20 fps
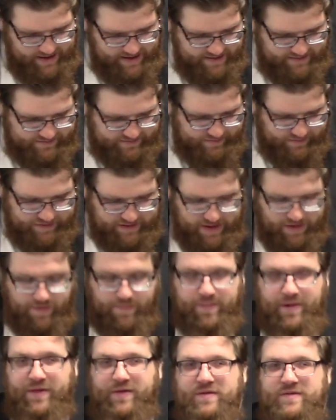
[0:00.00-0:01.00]
And so the
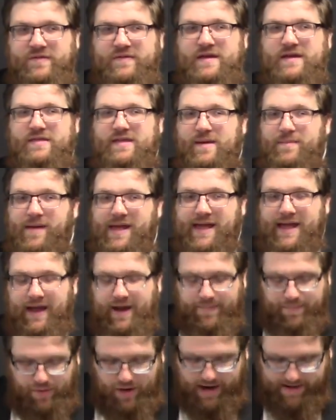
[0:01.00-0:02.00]
other brothers think that making
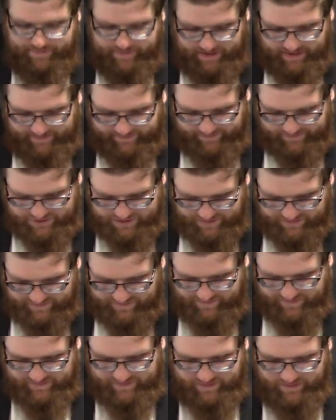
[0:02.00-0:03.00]
a profit off of
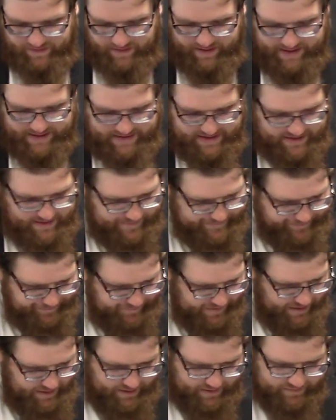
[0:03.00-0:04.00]
Joseph is a good idea.
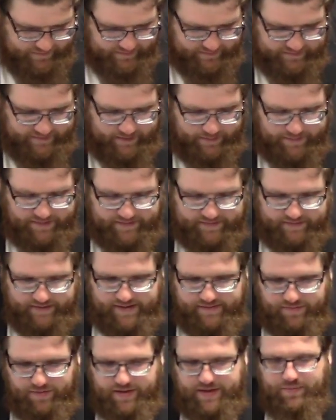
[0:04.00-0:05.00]
So they sell him into
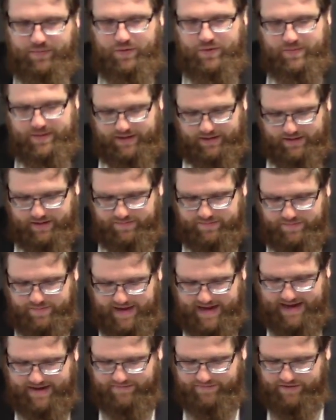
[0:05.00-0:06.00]
slavery. Reuben comes
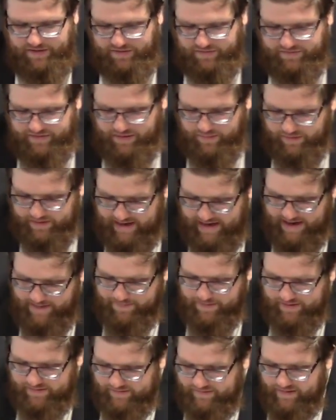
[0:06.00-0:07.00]
back, figures out what
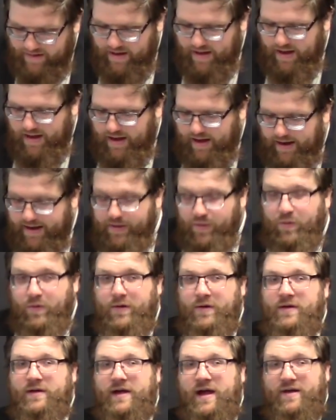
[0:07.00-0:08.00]
happens. In
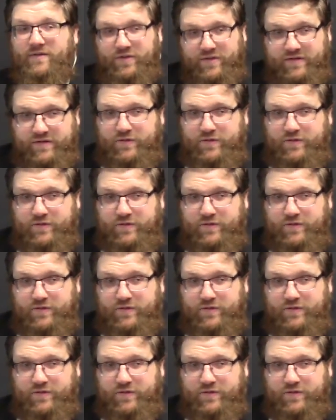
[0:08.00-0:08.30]
order to cover the